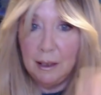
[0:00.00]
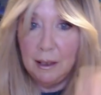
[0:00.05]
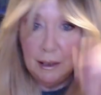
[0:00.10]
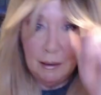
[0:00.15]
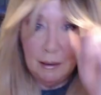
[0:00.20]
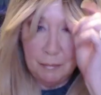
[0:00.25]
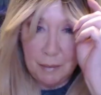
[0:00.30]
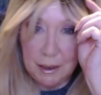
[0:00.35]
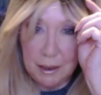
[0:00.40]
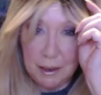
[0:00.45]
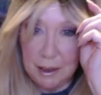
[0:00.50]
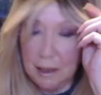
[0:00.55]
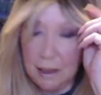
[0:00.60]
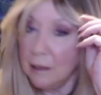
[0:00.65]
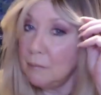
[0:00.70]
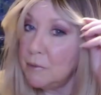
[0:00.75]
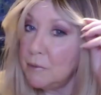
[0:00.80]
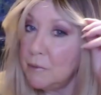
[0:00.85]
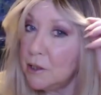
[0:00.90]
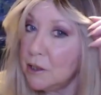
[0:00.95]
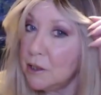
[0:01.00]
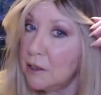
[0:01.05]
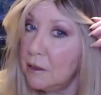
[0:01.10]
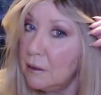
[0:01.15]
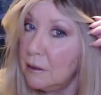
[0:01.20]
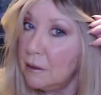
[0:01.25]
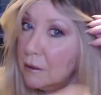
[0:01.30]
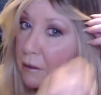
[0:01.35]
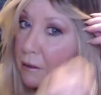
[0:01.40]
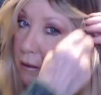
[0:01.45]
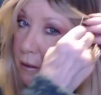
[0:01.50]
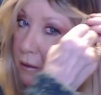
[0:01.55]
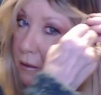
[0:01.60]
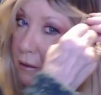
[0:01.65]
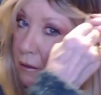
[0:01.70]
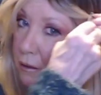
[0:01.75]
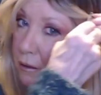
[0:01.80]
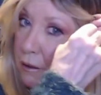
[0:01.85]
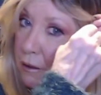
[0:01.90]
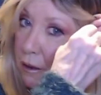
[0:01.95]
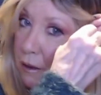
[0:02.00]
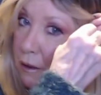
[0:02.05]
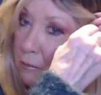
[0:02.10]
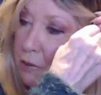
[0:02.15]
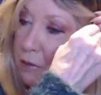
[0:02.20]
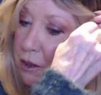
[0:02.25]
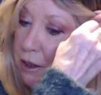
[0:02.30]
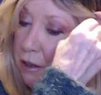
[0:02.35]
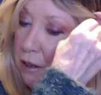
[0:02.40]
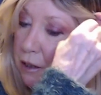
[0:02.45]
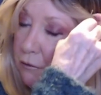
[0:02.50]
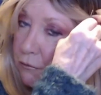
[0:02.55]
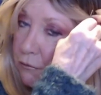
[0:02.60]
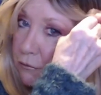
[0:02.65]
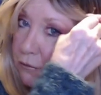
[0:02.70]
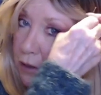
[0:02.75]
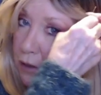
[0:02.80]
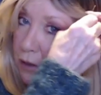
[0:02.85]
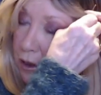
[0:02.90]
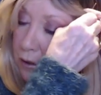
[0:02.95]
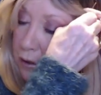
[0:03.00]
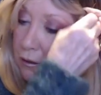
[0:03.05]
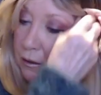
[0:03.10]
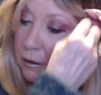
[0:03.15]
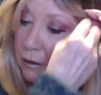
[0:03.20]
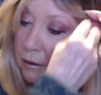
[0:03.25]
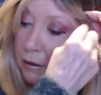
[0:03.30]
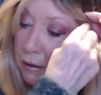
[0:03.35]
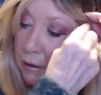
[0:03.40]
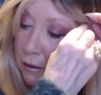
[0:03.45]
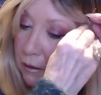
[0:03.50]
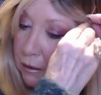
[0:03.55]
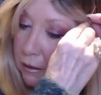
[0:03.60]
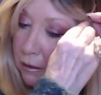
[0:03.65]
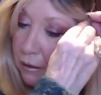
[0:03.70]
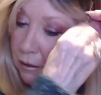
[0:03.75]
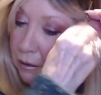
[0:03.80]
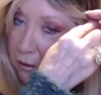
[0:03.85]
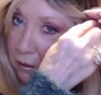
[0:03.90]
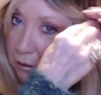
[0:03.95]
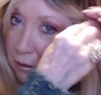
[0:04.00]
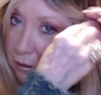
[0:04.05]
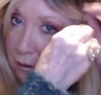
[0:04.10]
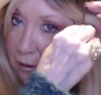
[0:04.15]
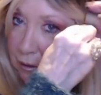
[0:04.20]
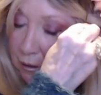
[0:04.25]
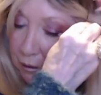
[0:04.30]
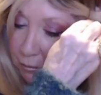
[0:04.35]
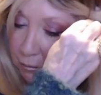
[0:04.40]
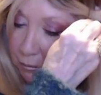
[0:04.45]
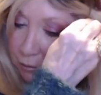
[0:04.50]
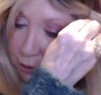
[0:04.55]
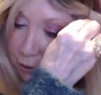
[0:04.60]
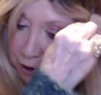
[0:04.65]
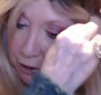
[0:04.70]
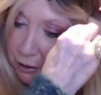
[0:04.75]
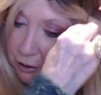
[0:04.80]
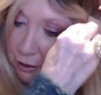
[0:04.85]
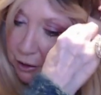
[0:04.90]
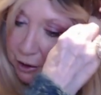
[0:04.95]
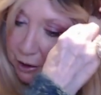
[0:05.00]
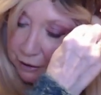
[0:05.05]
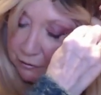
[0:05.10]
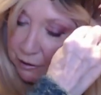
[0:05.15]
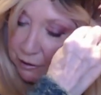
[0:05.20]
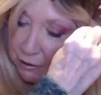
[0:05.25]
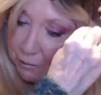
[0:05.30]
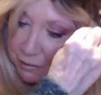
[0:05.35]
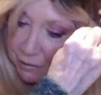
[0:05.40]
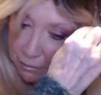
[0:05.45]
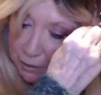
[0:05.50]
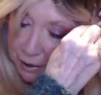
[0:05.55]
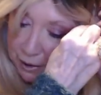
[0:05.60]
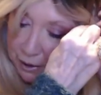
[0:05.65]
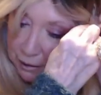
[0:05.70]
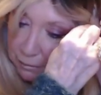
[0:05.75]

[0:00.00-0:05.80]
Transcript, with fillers: But again, I'm just, I'm just here for fun. I'm putting it on. I grabbed a big